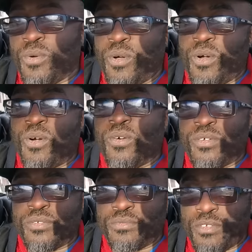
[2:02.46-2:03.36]

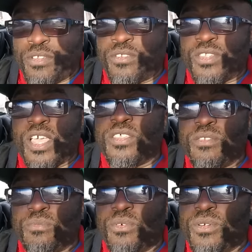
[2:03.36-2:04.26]
wall on the
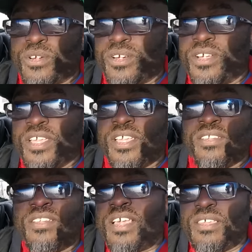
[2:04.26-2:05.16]
southern border.
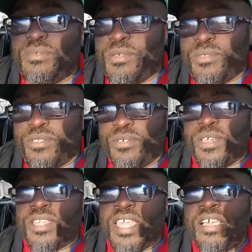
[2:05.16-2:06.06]
You're not gonna be able to do
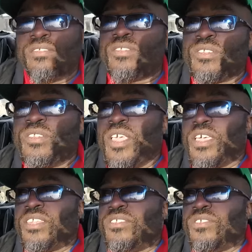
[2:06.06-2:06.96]
it. Now
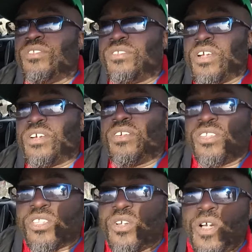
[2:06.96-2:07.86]
this little girl
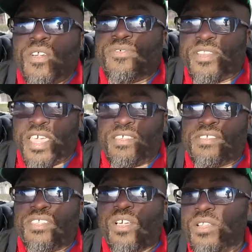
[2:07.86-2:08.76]
is scarred for life
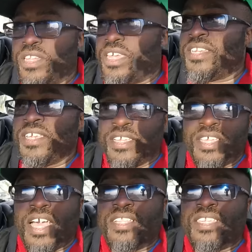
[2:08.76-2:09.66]
because y'all let
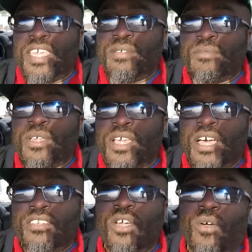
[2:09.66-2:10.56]
goddamn
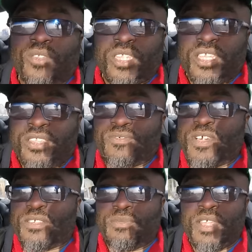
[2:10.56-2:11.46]
adults in as
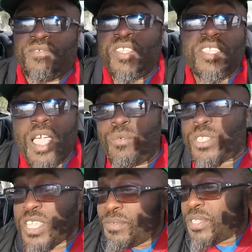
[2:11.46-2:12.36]
freshmen. If this guy
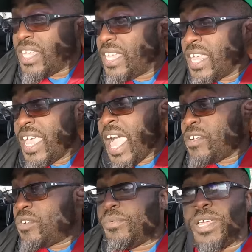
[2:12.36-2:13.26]
was 17,
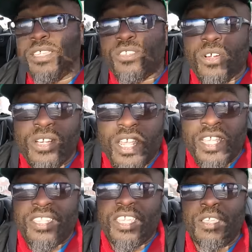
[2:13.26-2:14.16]
I don't know when he's turning
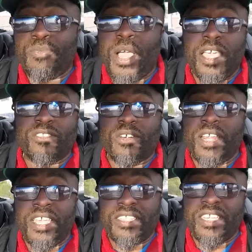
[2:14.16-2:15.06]
18. He probably
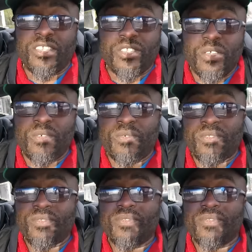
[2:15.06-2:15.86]
turned 18 soon.